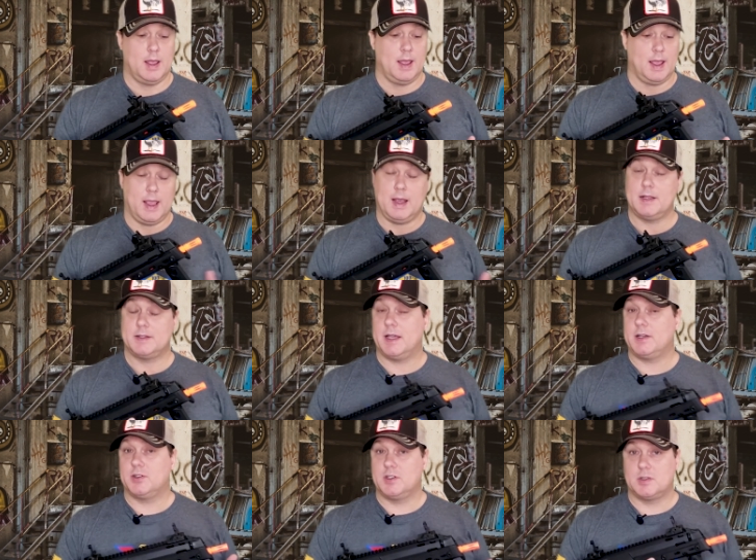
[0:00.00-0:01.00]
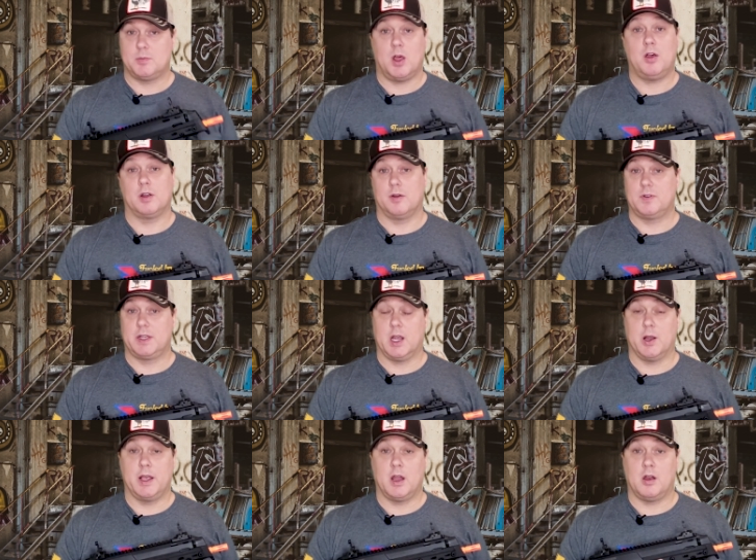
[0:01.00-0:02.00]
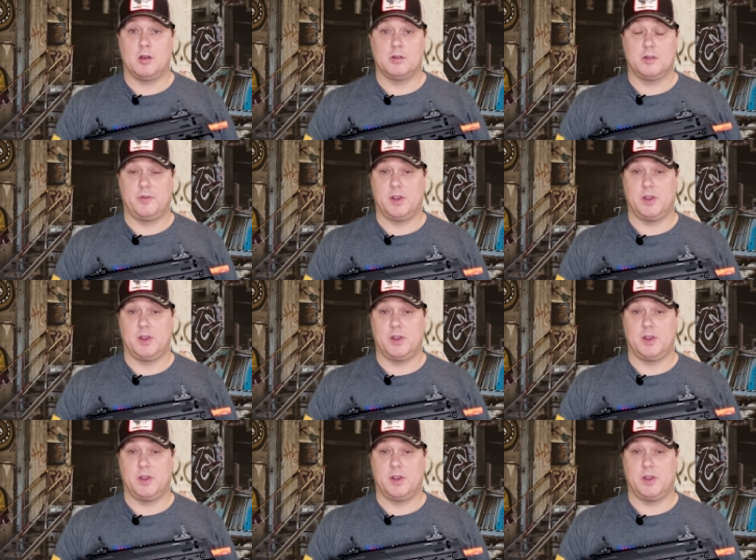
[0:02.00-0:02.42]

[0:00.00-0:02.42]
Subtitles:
and it's actually small enough to carry out onto the